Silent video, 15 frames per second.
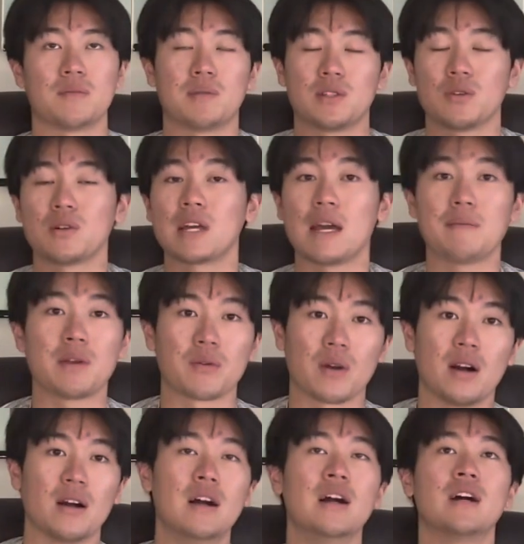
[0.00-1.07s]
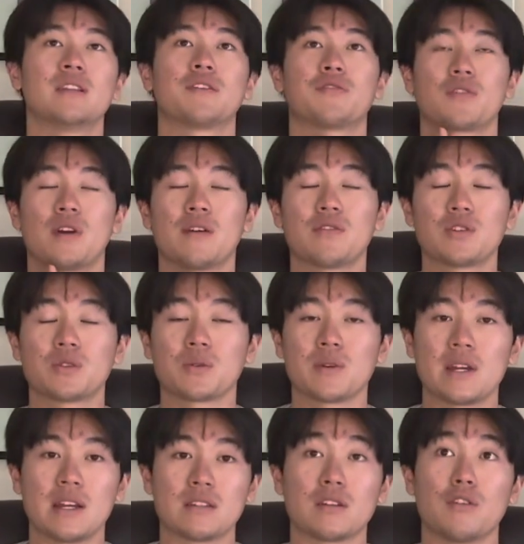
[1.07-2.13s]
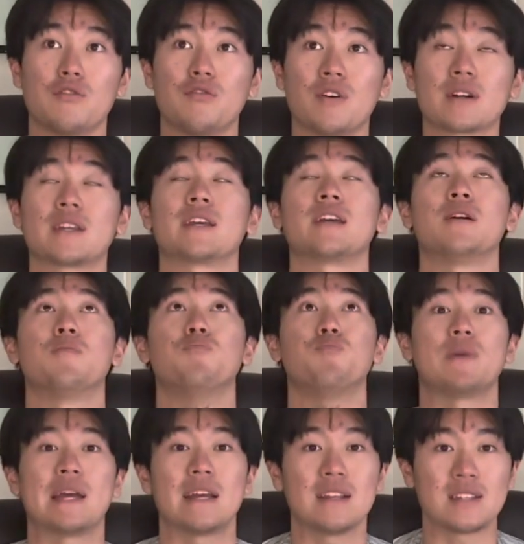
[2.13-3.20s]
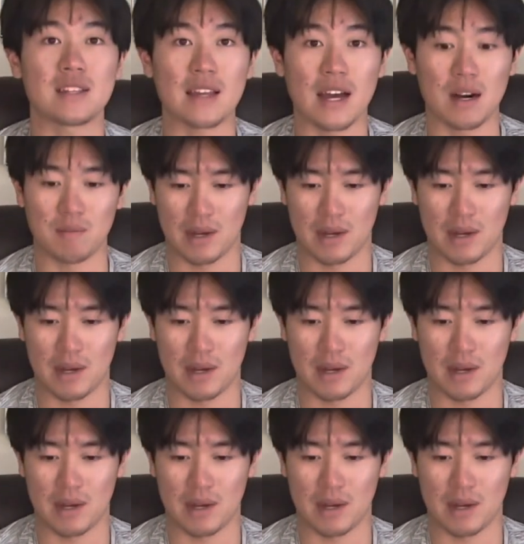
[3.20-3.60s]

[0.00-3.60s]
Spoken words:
But don't get me wrong, the Forever Story is a fucking amazing album.